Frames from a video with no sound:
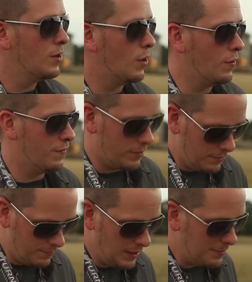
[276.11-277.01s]

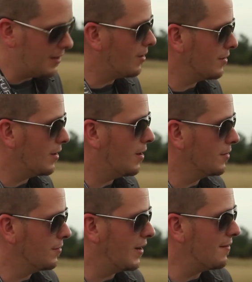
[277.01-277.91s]
over maybe hard
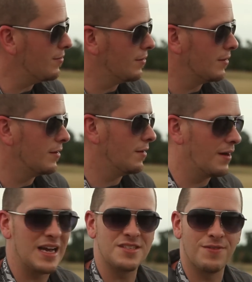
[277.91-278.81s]
hard gravel or, or
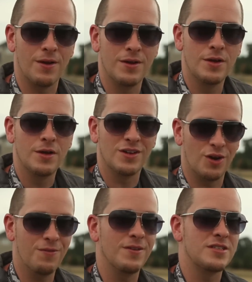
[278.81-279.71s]
asphalt,
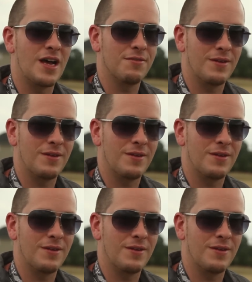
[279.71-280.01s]
go for the soft